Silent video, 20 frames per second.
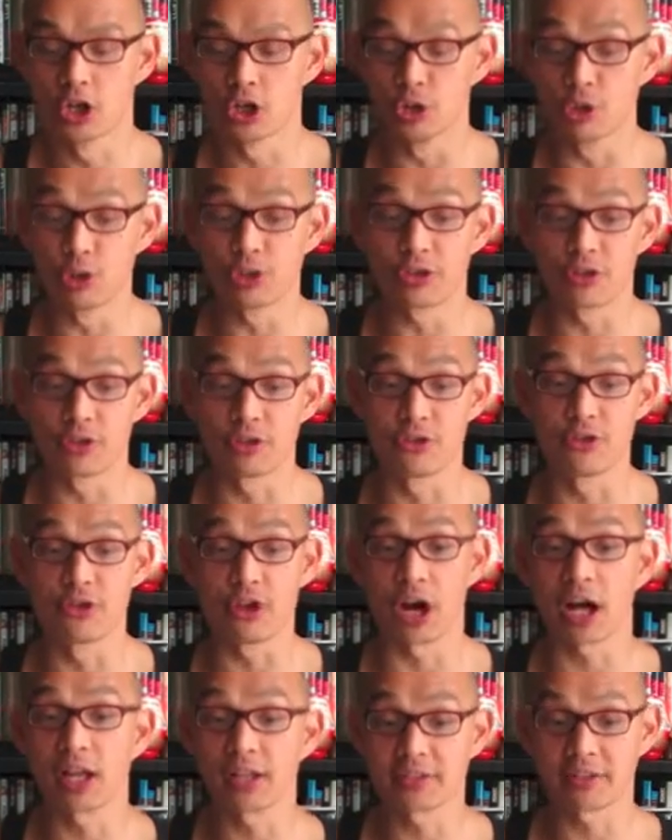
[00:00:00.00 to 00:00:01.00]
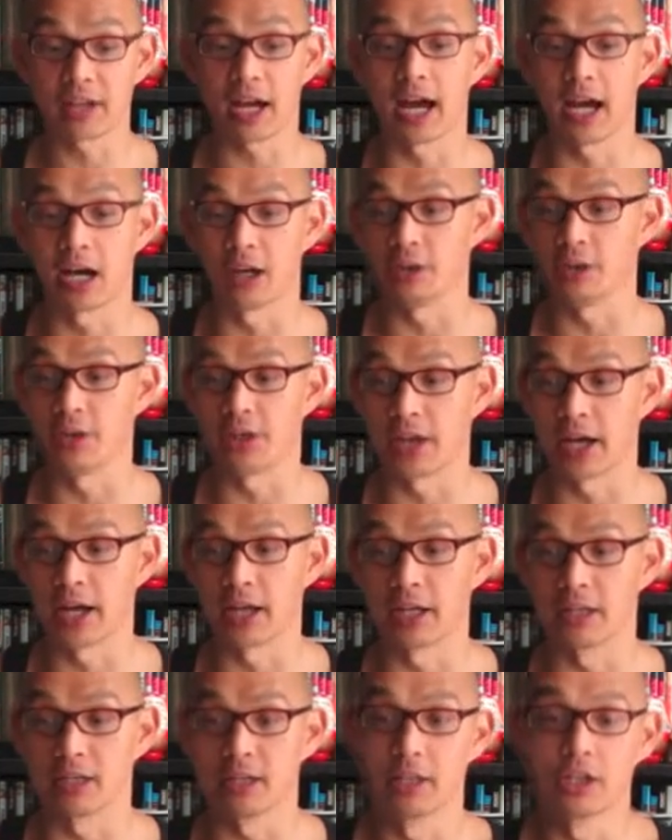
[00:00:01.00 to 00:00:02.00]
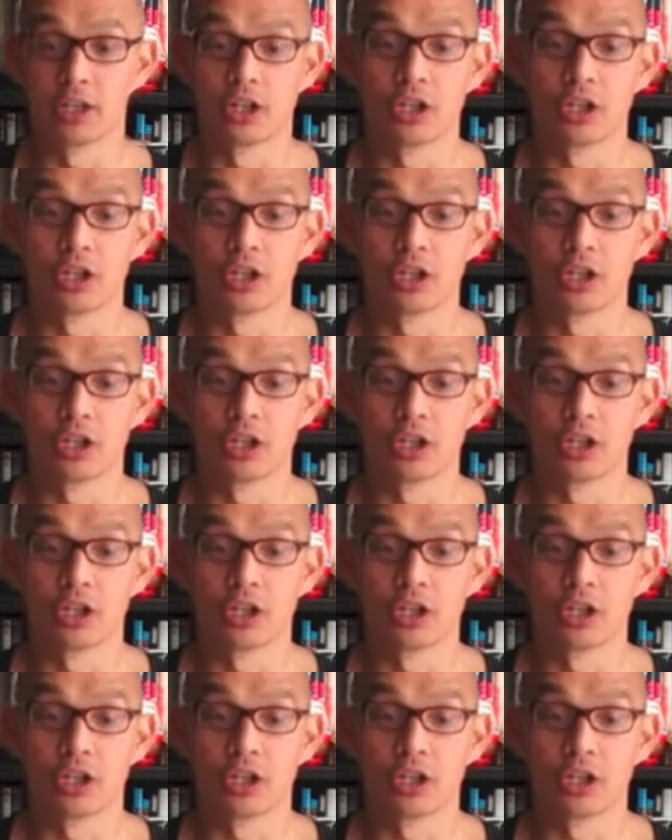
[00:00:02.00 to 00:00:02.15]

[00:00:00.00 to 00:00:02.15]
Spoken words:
You should jot down that,